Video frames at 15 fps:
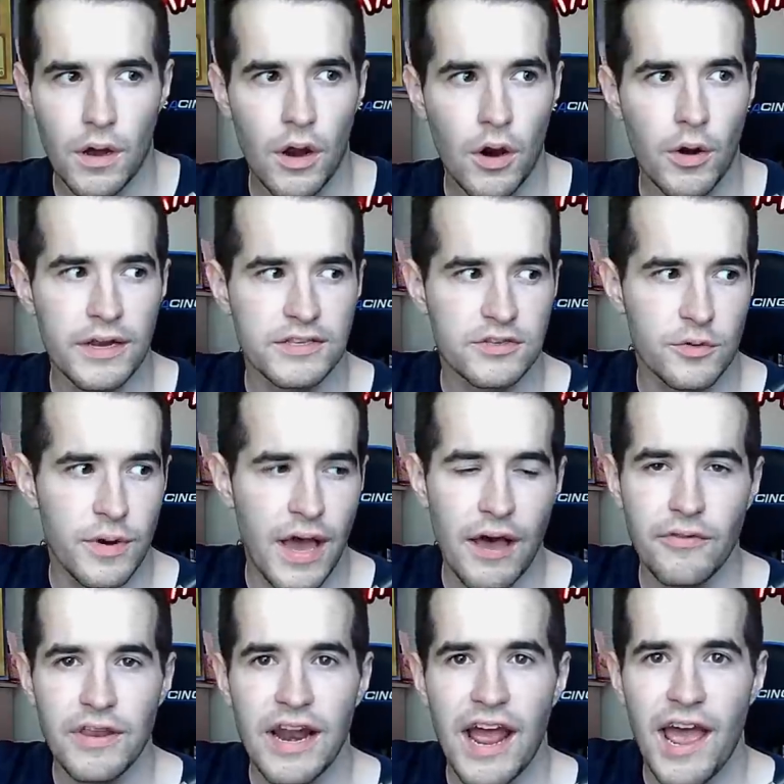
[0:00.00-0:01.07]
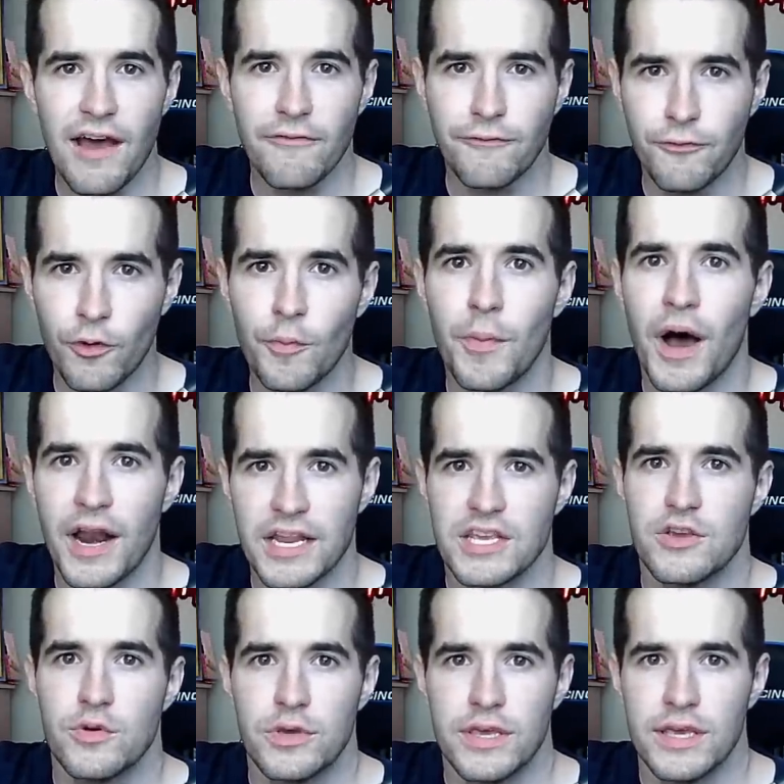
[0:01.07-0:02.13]
All right, so now that I have full body
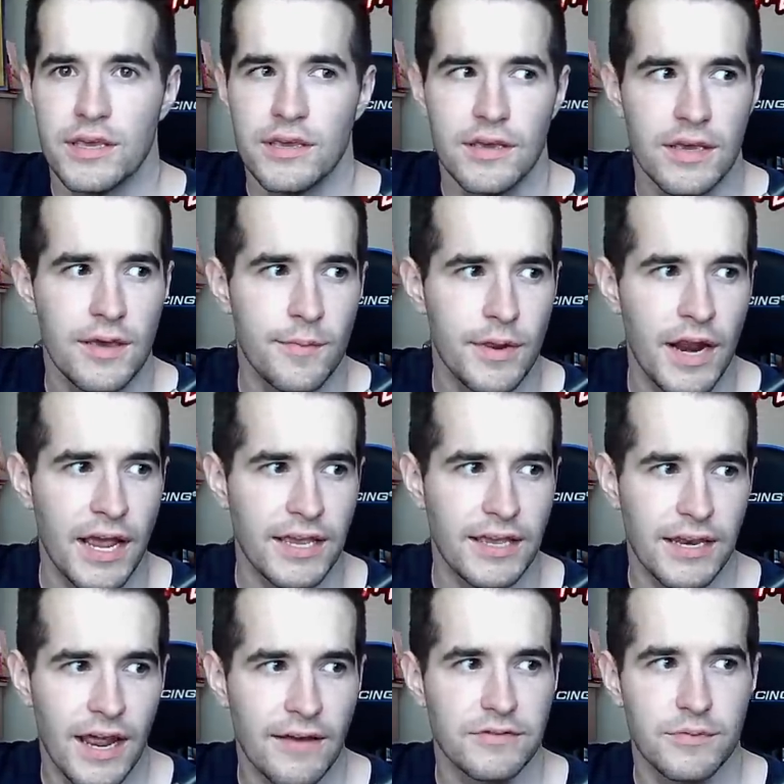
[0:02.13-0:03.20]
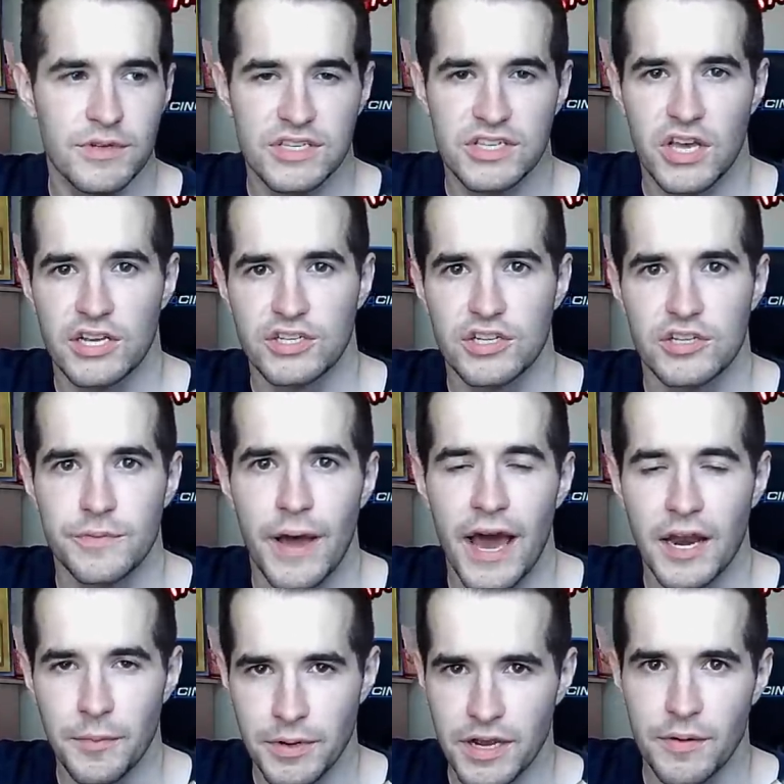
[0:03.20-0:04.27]
Yugi, him and I can have some discussions about
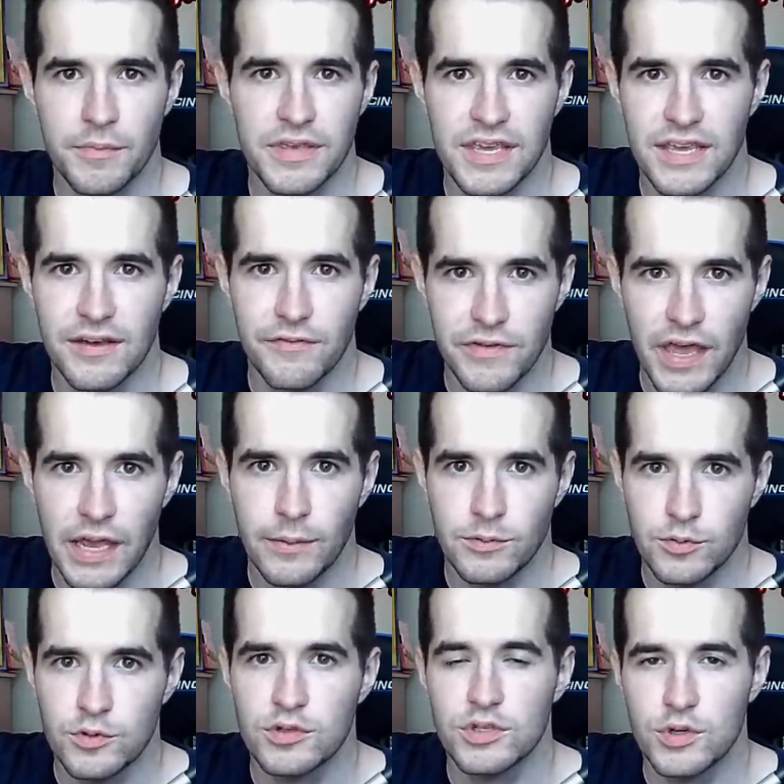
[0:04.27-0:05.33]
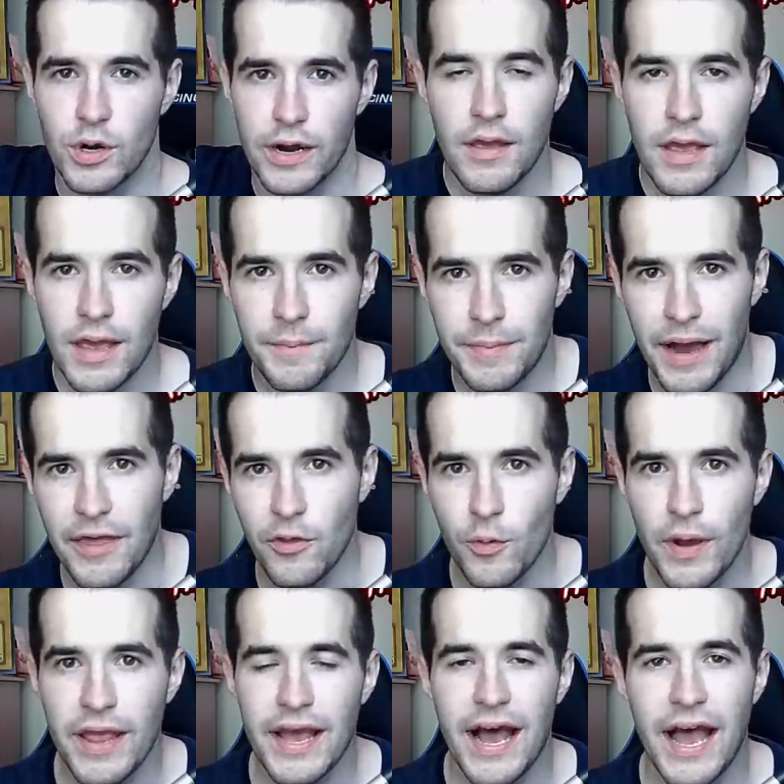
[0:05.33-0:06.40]
how to become king of games, which is great. And by the
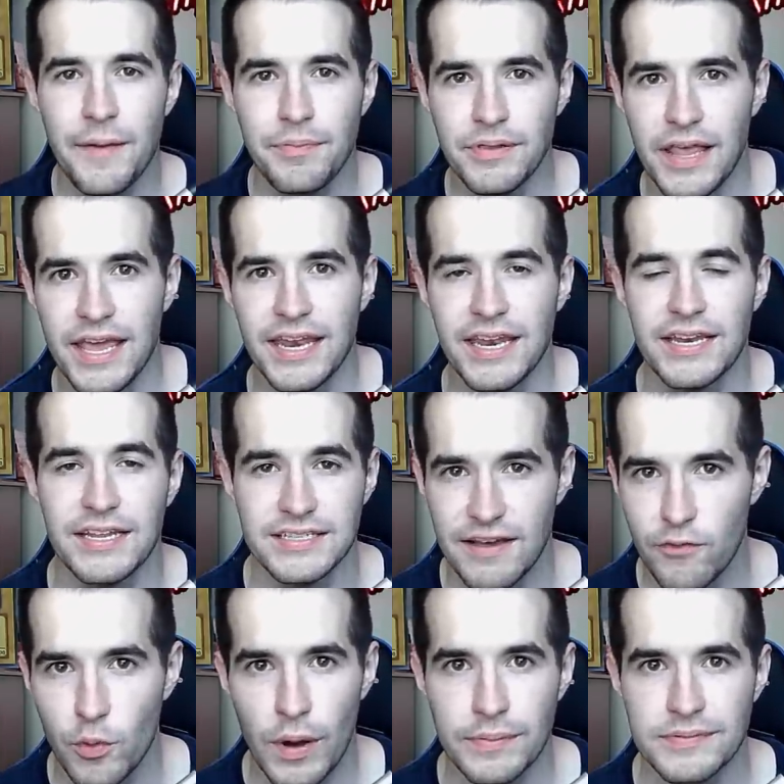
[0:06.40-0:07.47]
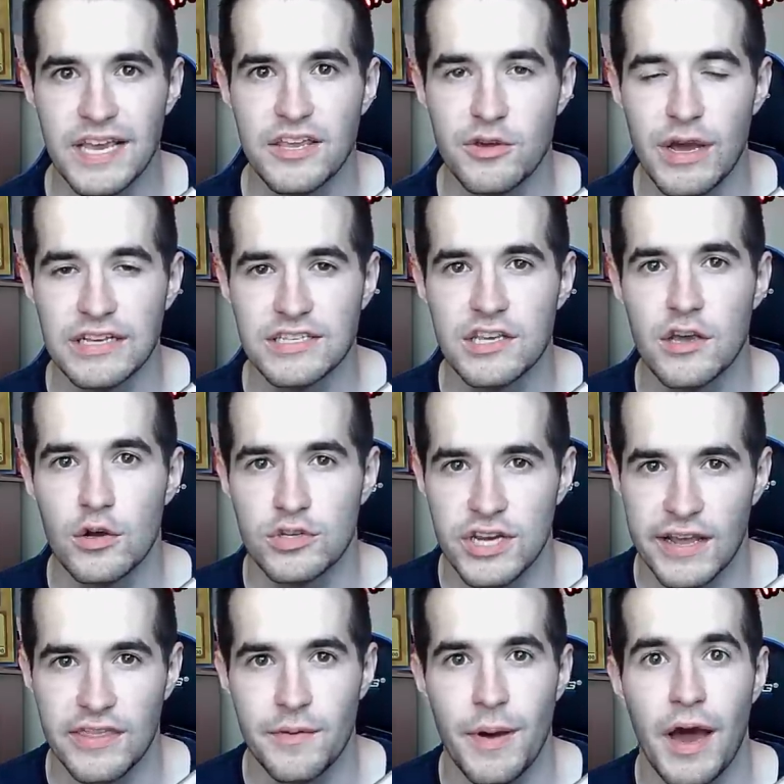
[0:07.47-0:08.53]
way, Hypeland does have a website. You guys can go
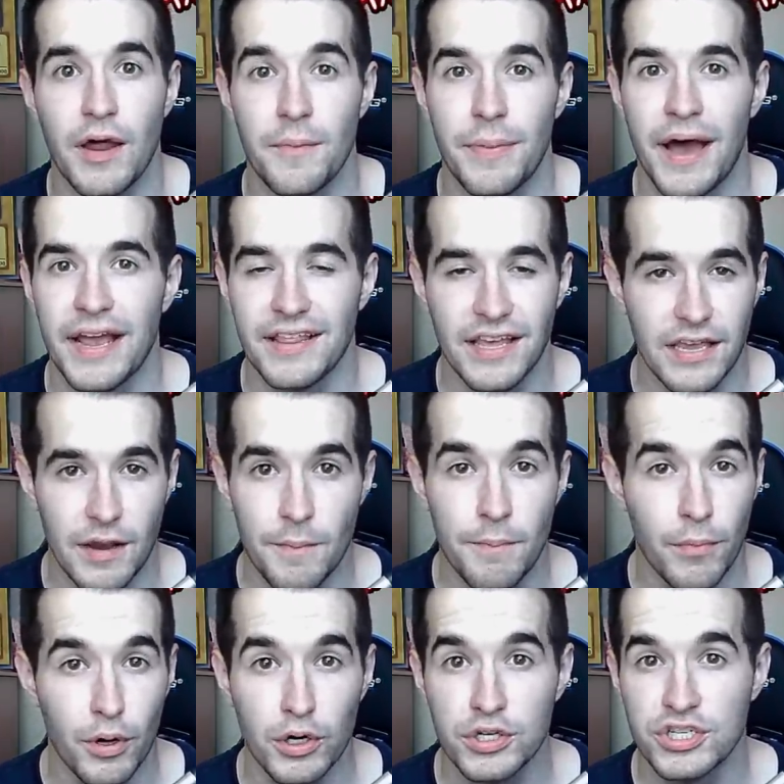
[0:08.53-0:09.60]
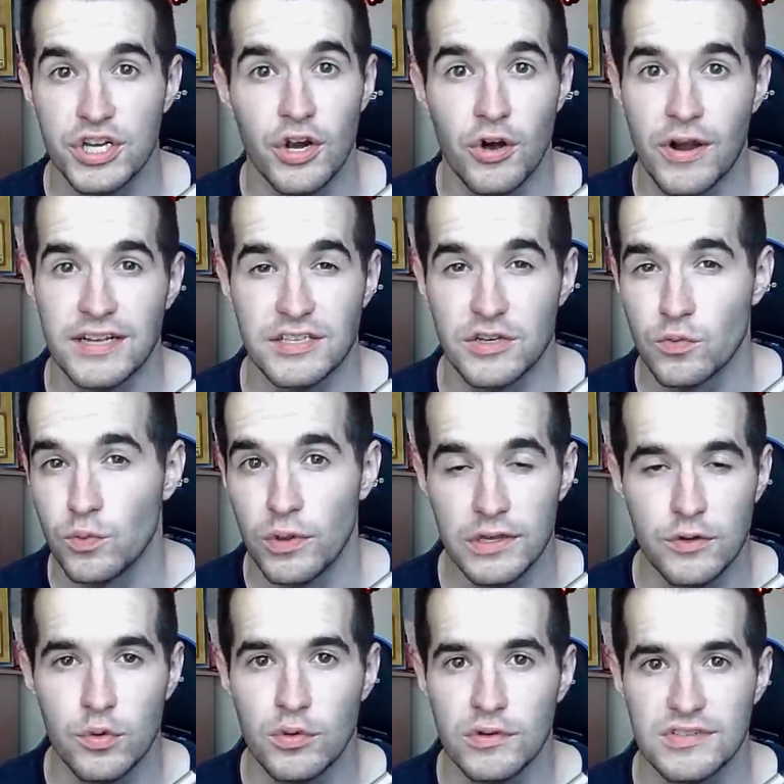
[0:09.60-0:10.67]
check them out and buy like merch and all kinds of
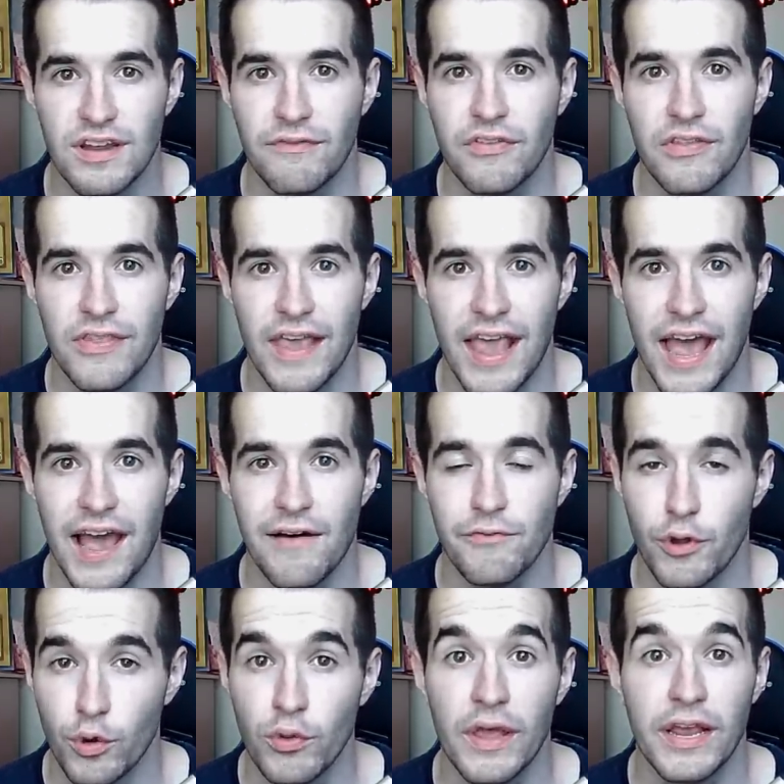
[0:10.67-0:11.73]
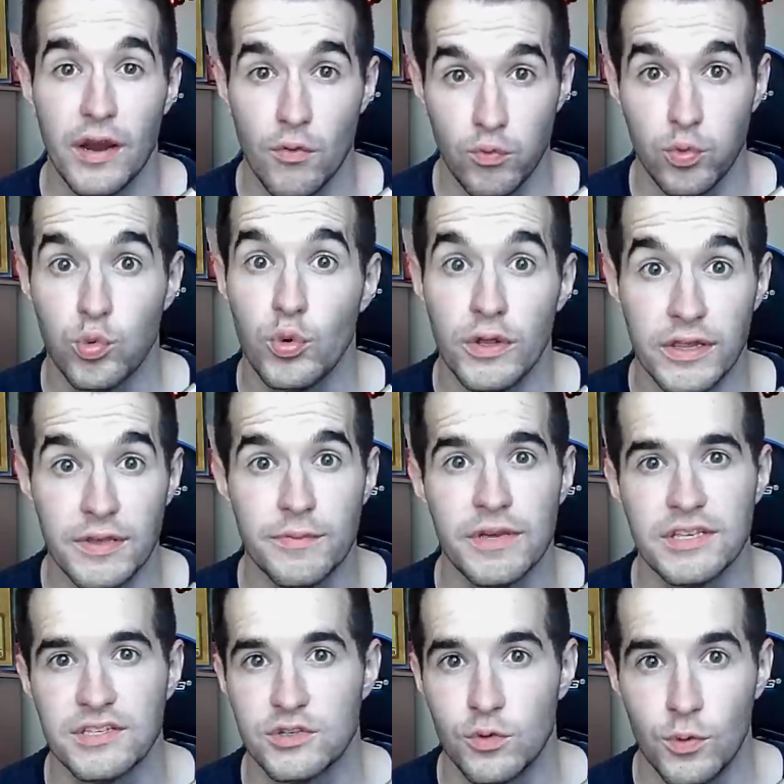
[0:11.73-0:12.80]
really cool stuff that they have. They're like a really
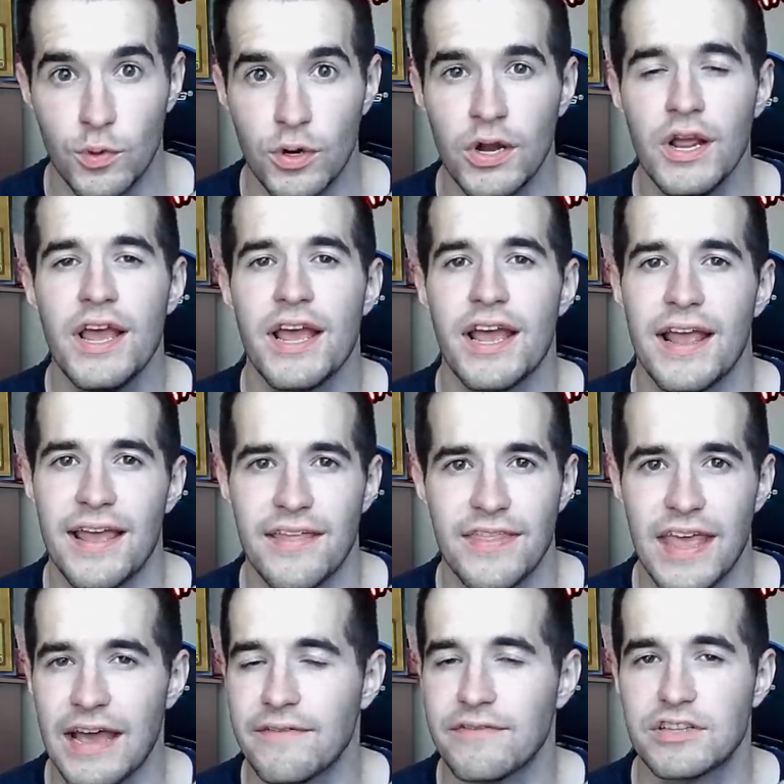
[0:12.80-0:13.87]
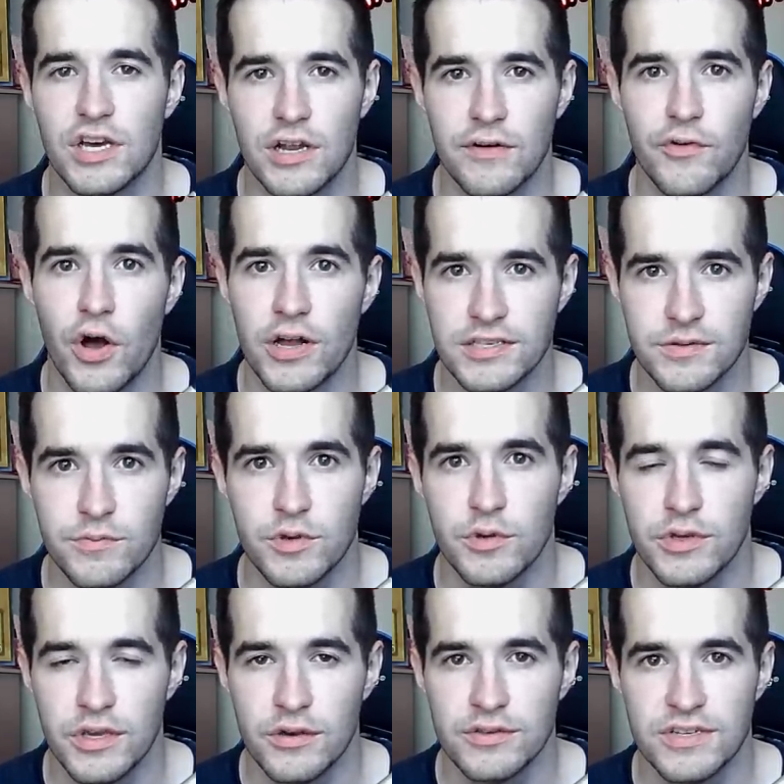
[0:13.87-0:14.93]
big store and they have a ton of awesome
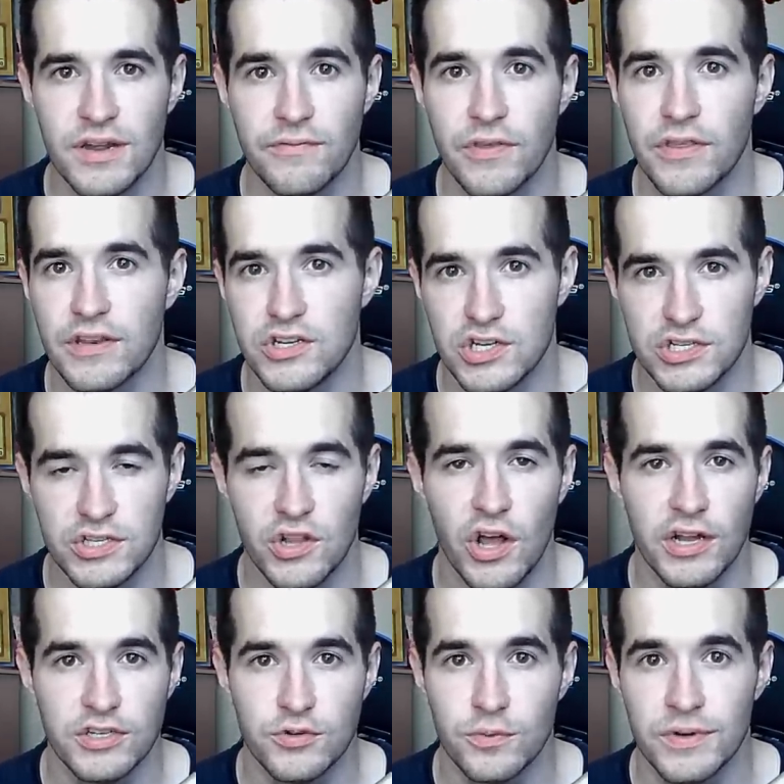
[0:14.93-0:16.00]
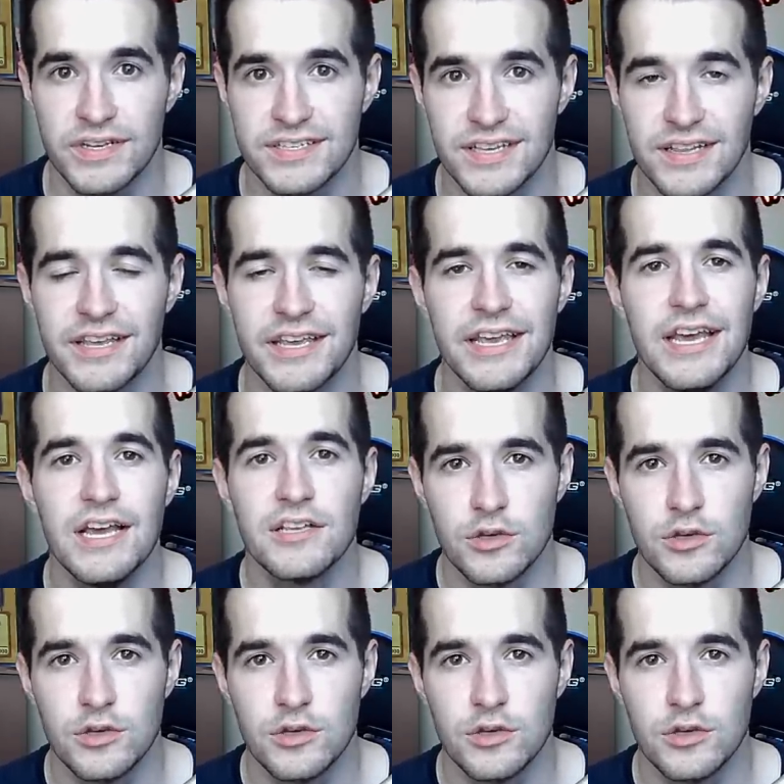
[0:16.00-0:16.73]
Yu-Gi-Oh stuff that they just launched recently.